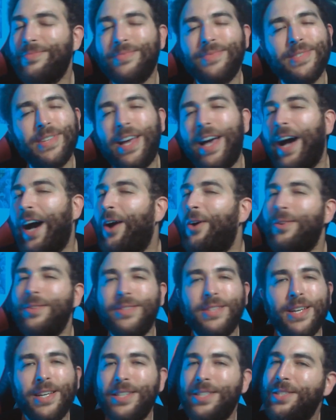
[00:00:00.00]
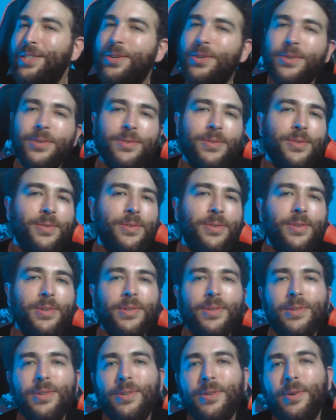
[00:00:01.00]
I don't think so.
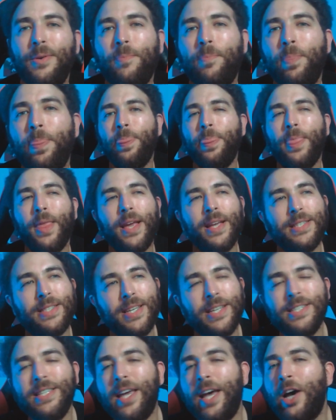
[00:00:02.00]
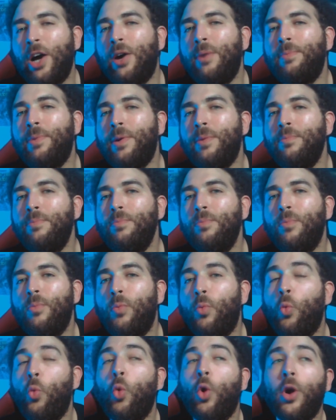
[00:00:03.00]
Is this album
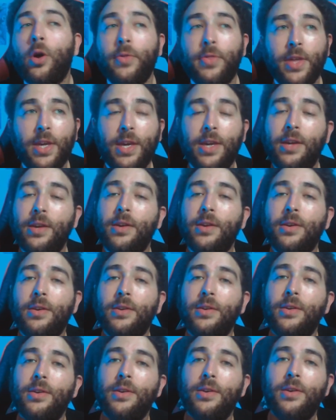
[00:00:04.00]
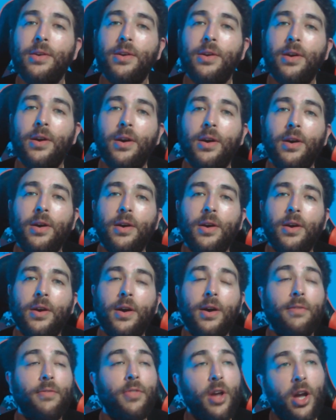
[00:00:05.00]
worthy
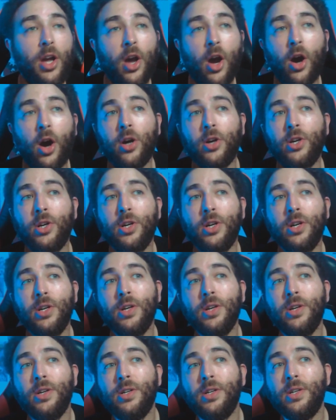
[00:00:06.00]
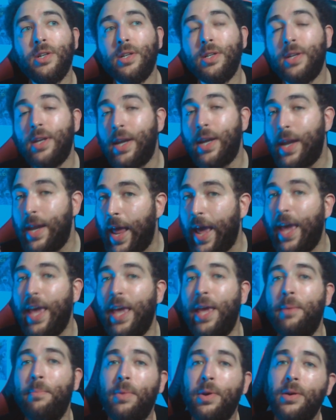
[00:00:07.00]
of the Carter
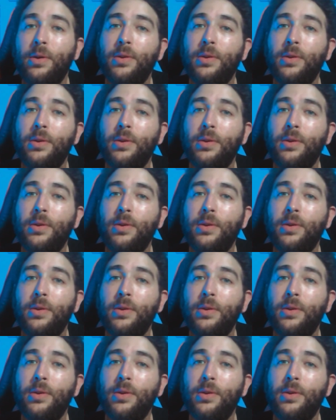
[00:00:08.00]
name?